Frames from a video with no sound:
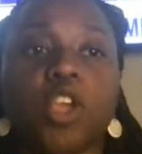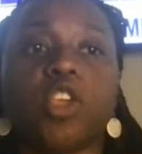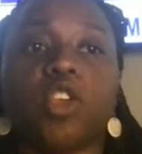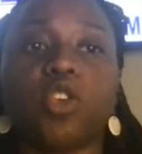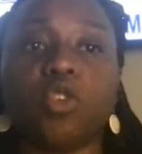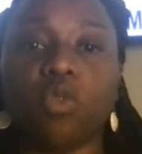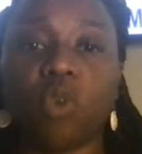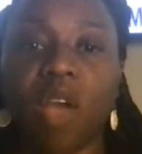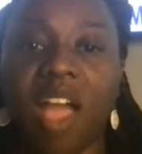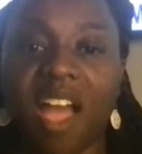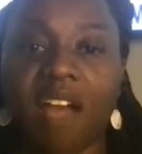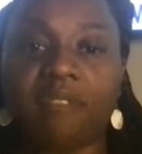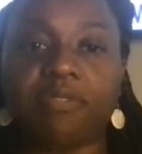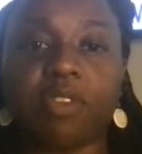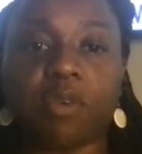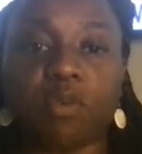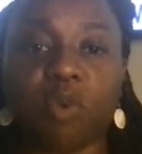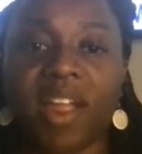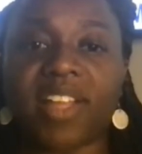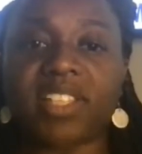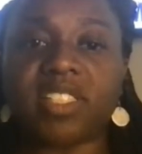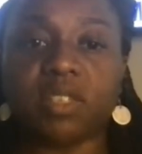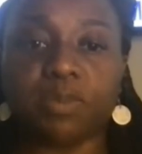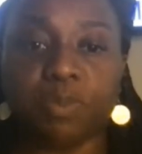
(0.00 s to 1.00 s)
You have
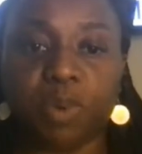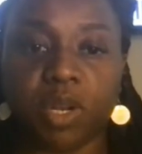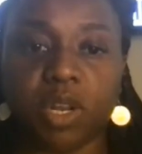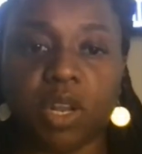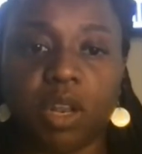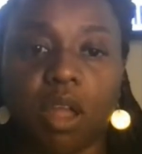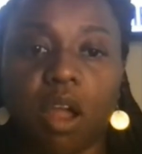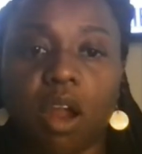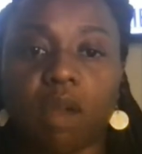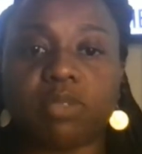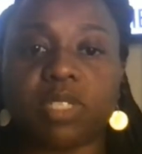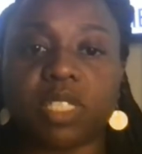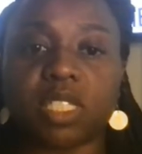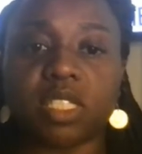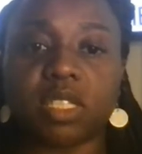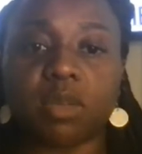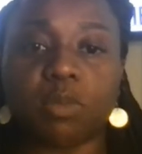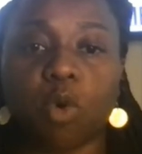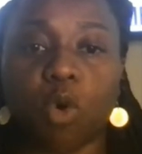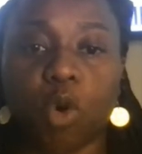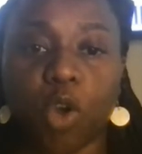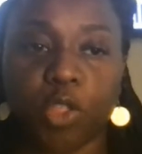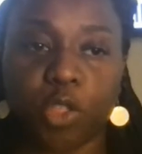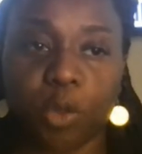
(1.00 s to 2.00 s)
the right to put an alarm
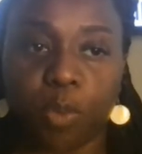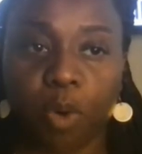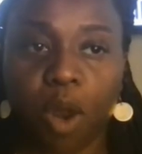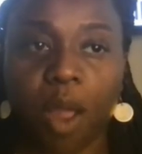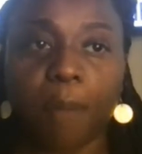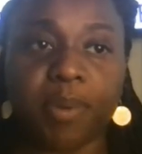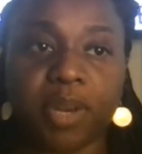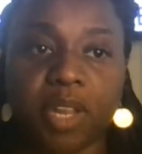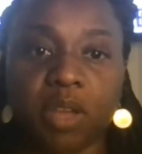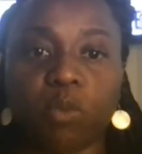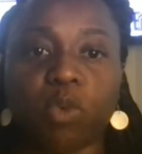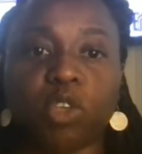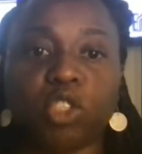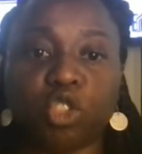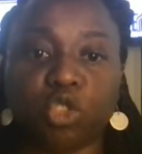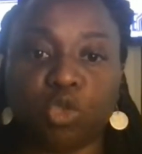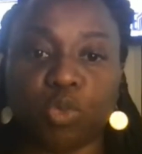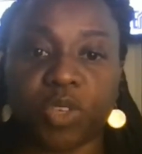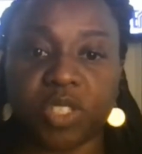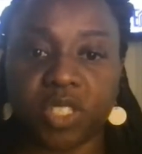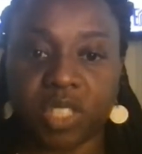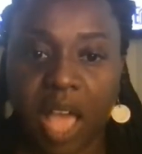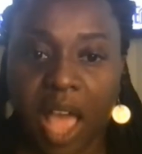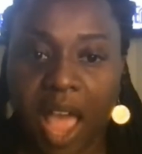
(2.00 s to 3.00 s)
system on the property in which
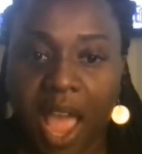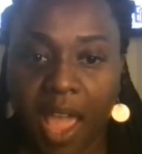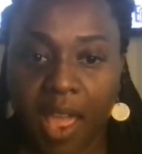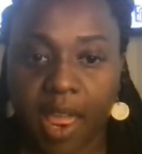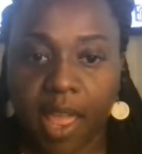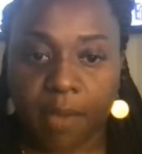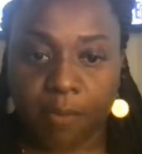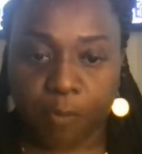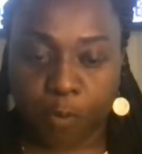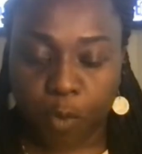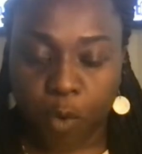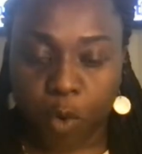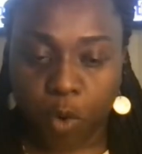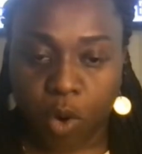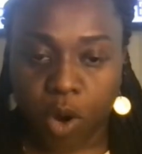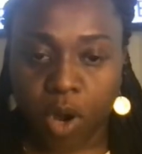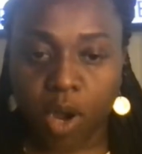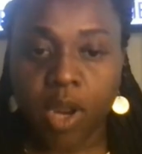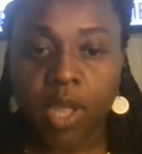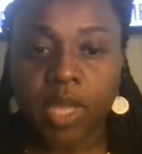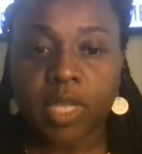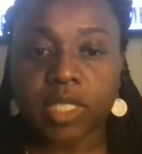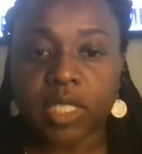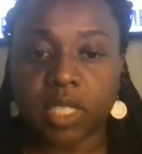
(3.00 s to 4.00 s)
you reside
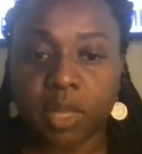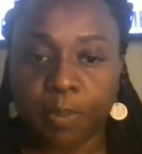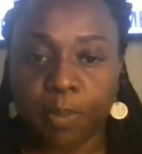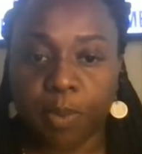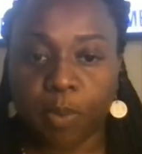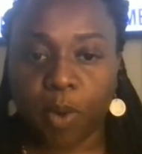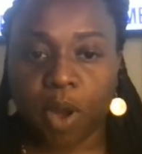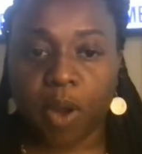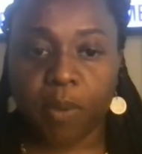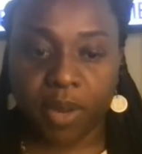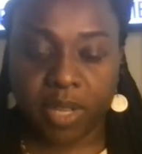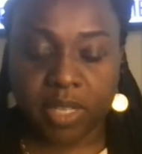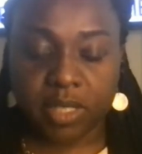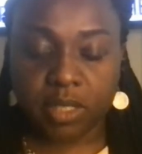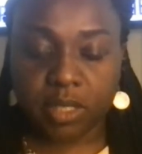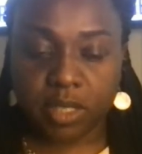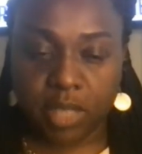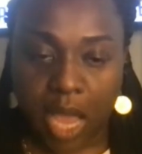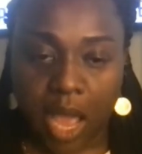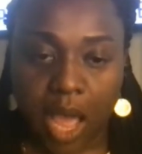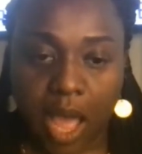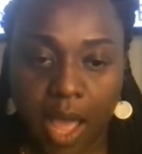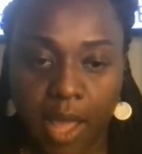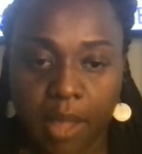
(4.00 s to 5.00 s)
for temporary
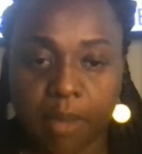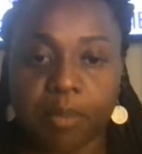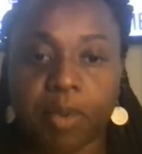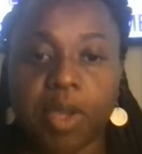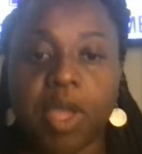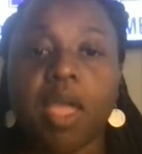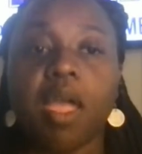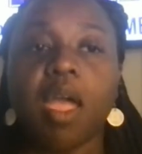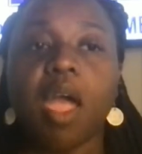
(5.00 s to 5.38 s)
time.